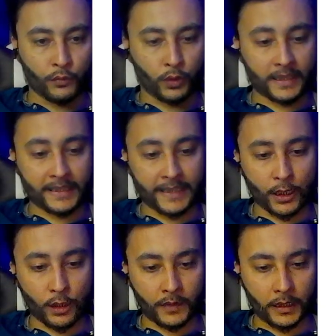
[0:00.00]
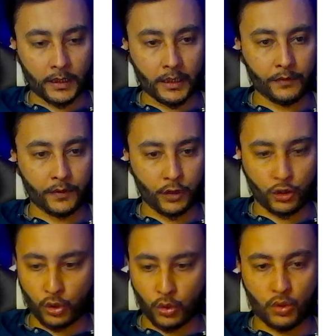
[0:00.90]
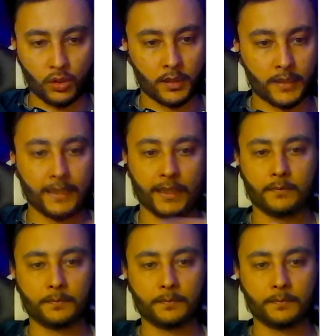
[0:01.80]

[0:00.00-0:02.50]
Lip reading: For the sake of the learning, we will choose C.